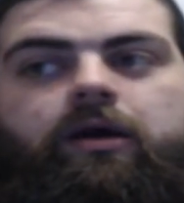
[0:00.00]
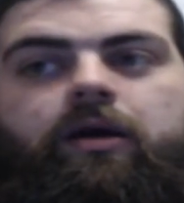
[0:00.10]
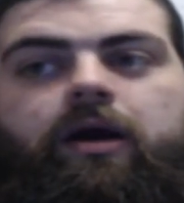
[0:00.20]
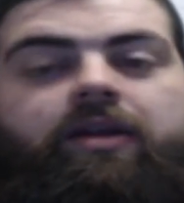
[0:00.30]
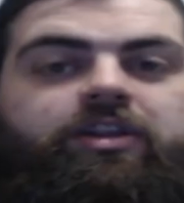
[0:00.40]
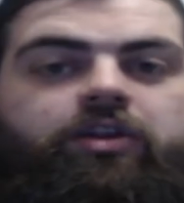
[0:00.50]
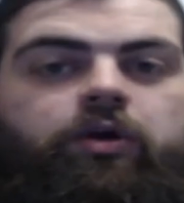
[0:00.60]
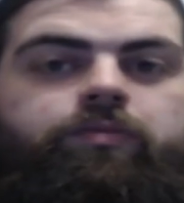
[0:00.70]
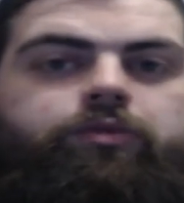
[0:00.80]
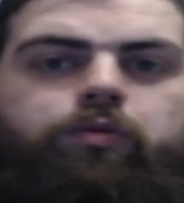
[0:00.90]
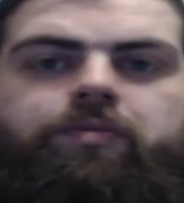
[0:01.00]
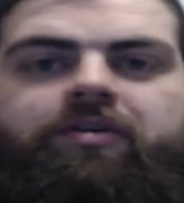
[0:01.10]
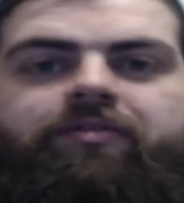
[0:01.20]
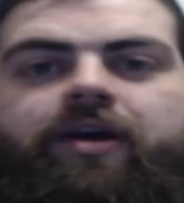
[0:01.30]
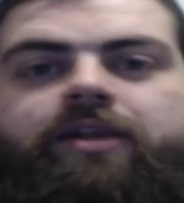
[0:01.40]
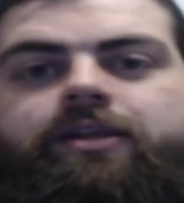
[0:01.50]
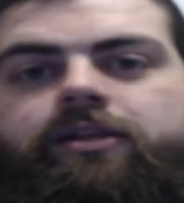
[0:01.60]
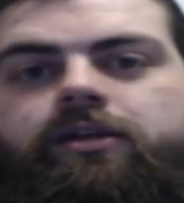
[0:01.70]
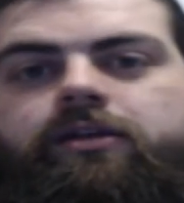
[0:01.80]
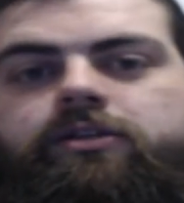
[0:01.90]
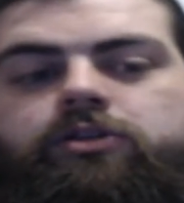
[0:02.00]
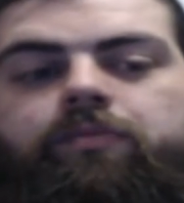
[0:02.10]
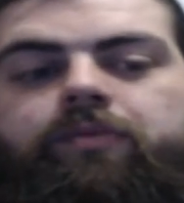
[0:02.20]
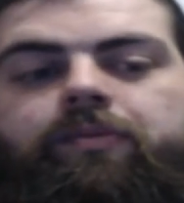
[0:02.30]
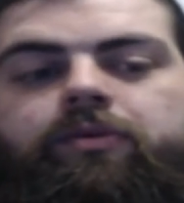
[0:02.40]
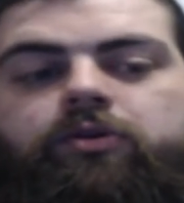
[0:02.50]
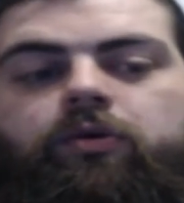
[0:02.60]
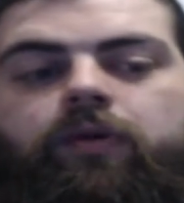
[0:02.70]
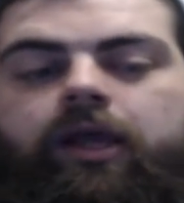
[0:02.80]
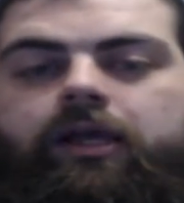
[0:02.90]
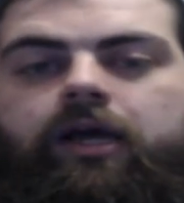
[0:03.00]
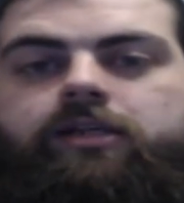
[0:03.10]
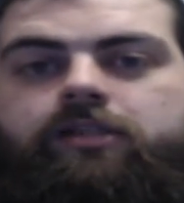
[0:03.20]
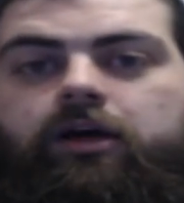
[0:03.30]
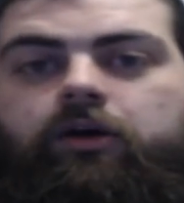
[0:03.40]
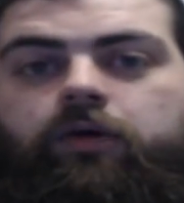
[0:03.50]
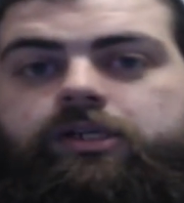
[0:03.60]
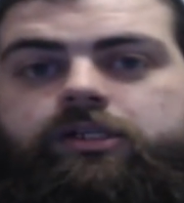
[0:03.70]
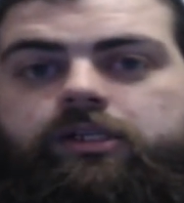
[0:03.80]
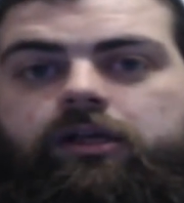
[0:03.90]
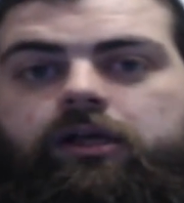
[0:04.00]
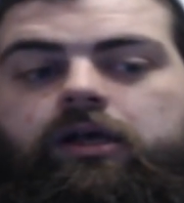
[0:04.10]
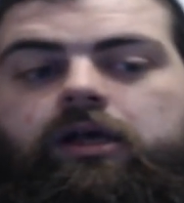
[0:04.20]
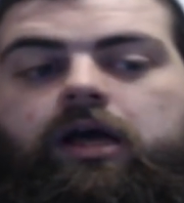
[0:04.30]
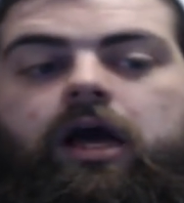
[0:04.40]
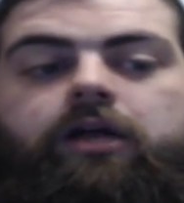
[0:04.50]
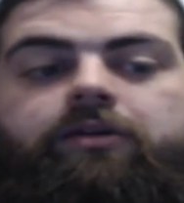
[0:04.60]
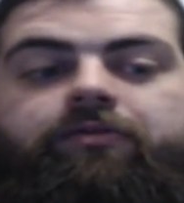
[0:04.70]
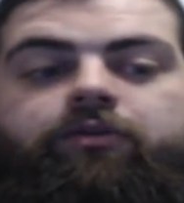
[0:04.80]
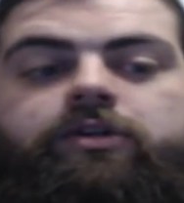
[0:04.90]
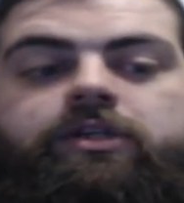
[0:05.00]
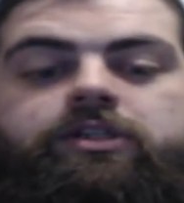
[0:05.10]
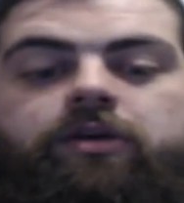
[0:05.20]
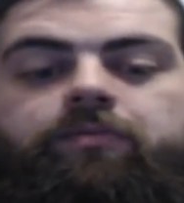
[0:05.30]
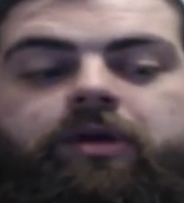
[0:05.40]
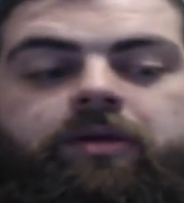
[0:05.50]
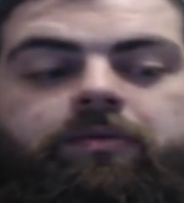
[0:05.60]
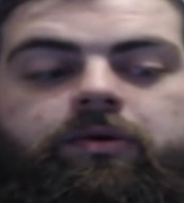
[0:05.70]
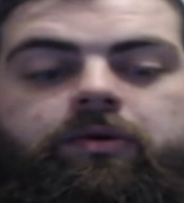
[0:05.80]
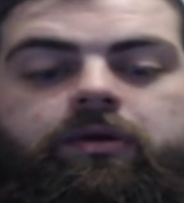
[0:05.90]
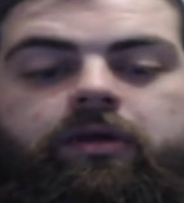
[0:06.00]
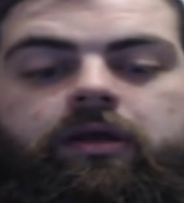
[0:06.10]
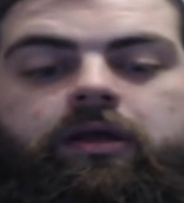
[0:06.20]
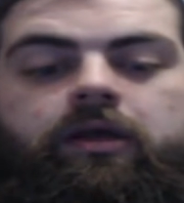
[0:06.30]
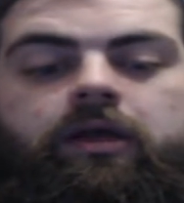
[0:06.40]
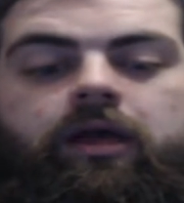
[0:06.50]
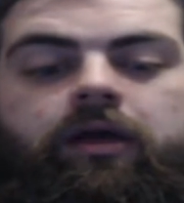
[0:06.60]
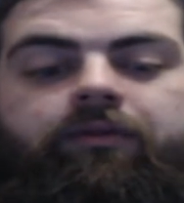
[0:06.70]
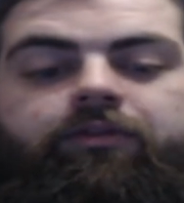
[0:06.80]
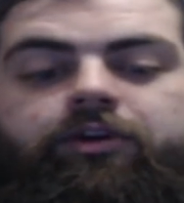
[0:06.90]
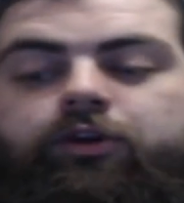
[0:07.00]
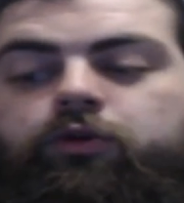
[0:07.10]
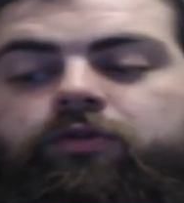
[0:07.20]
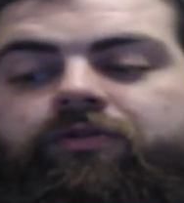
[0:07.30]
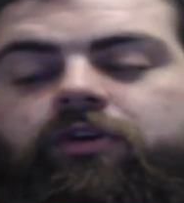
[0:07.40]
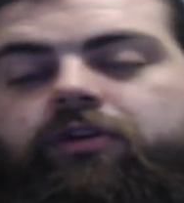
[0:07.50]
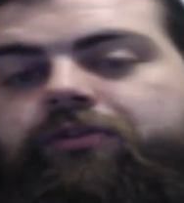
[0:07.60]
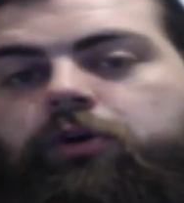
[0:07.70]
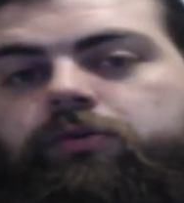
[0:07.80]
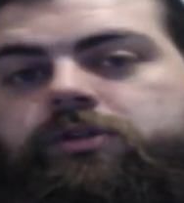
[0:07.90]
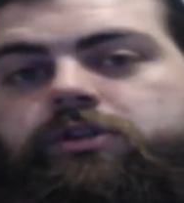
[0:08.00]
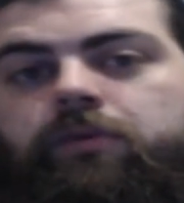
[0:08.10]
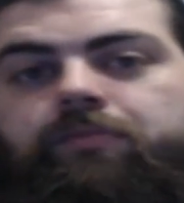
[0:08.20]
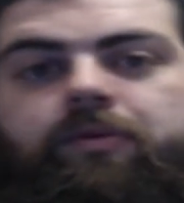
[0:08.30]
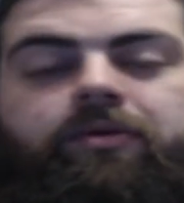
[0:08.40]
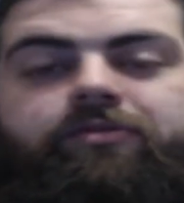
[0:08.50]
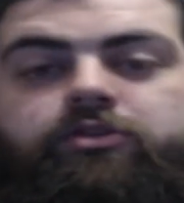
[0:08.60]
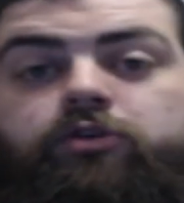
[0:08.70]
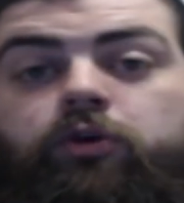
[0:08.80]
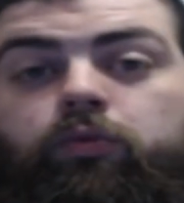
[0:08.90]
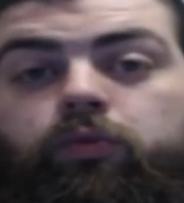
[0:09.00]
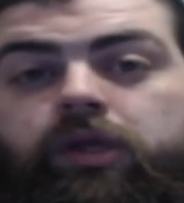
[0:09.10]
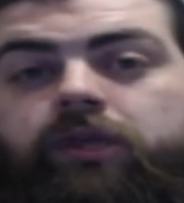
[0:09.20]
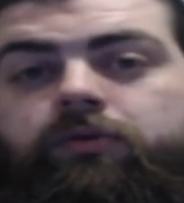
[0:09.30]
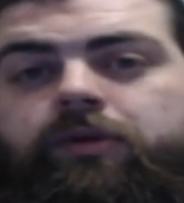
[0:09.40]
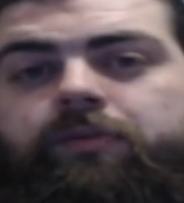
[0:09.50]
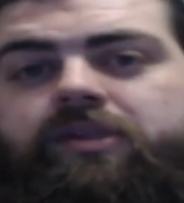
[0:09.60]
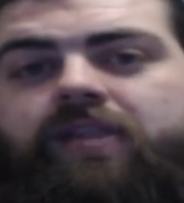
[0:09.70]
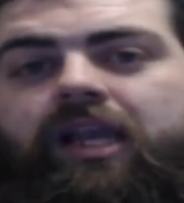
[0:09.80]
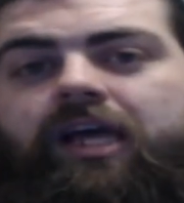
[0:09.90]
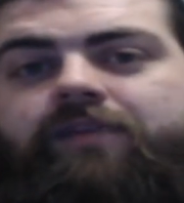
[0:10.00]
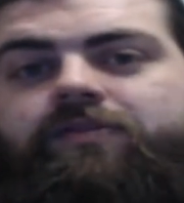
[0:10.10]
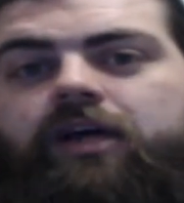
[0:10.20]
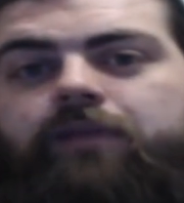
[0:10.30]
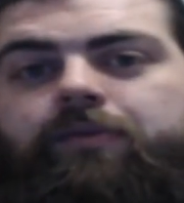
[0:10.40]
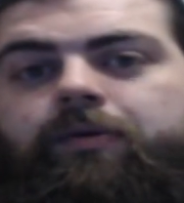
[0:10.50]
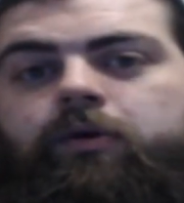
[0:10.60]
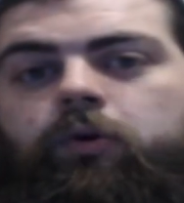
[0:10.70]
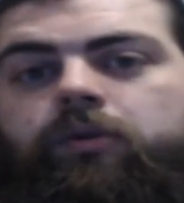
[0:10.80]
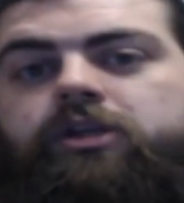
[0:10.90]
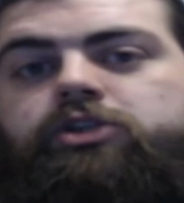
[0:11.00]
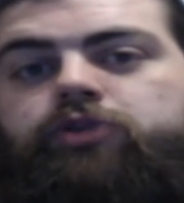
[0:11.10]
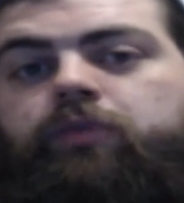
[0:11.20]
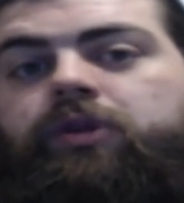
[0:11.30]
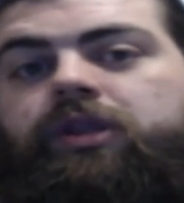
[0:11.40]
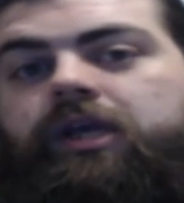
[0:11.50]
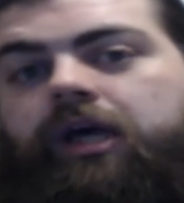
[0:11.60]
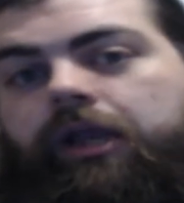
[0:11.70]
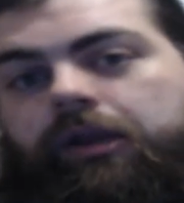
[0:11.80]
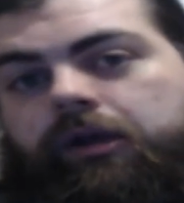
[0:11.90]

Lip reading: And if they don't be offended. Some people don't like asking that question, and unfortunately some people, for no fault of their own, some people have just got really, really busy lives and maybe only stream when they can.